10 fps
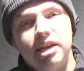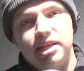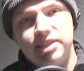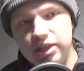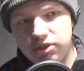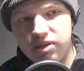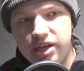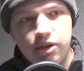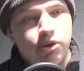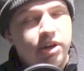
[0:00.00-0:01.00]

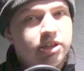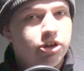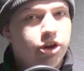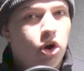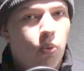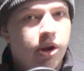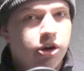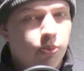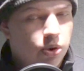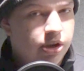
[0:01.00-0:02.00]
Essentially, you need to know when
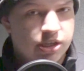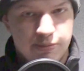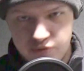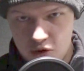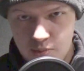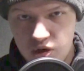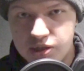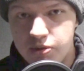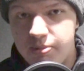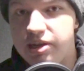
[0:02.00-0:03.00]
your work is appropriate
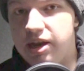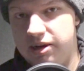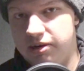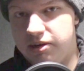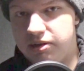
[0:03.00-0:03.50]
to be done.